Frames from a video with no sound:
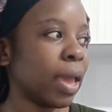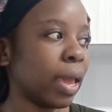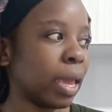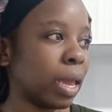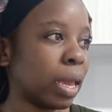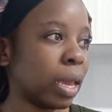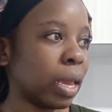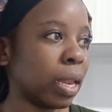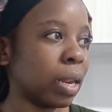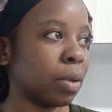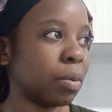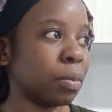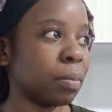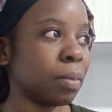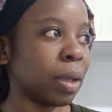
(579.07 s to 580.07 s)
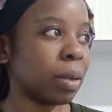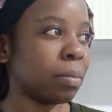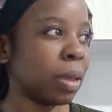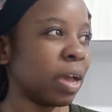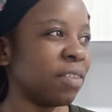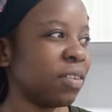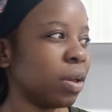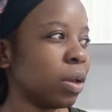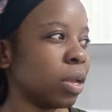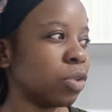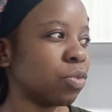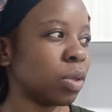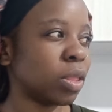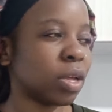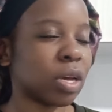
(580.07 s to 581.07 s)
and I'll be having it
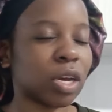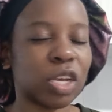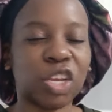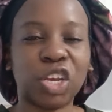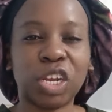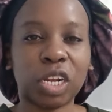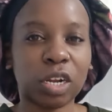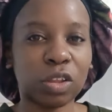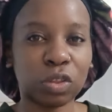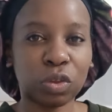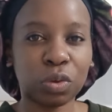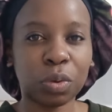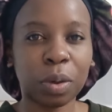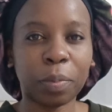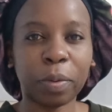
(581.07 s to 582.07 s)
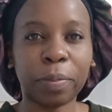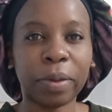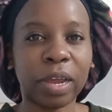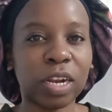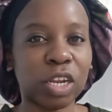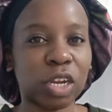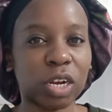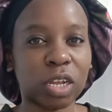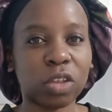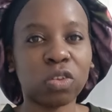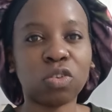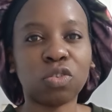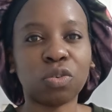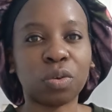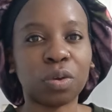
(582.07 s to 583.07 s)
with a Gina stew. I prepared Gina
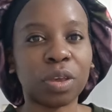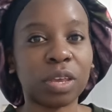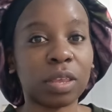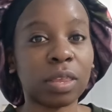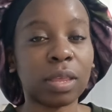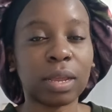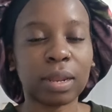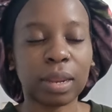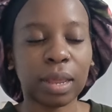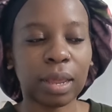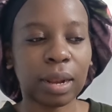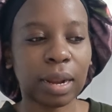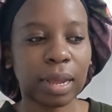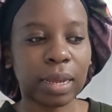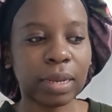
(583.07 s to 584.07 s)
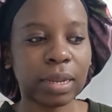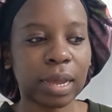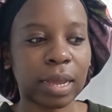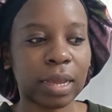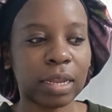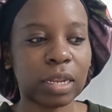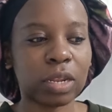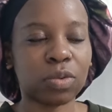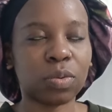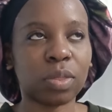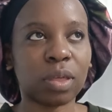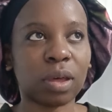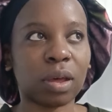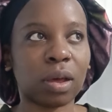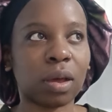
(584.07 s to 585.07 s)
stew yesterday night. I ate it with
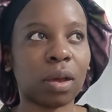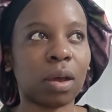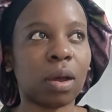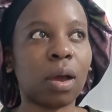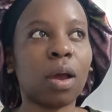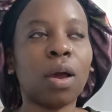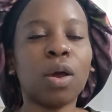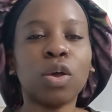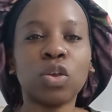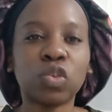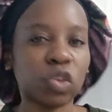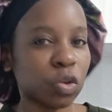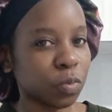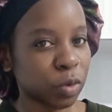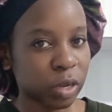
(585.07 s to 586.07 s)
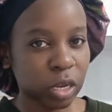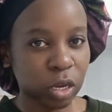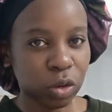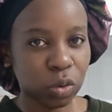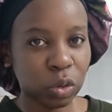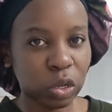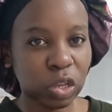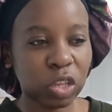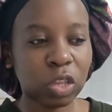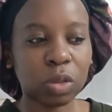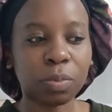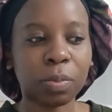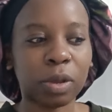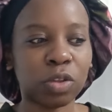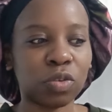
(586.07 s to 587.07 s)
sweet potatoes,
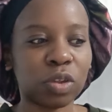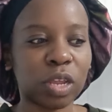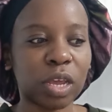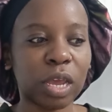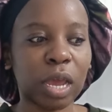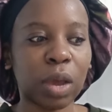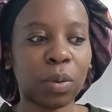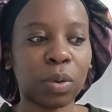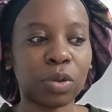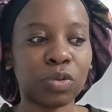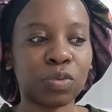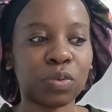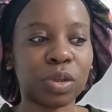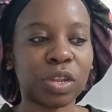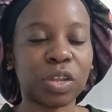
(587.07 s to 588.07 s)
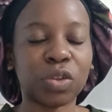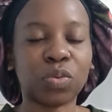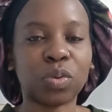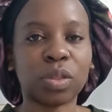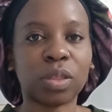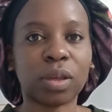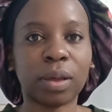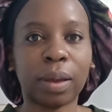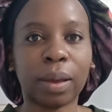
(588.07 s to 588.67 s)
but today I want to eat it with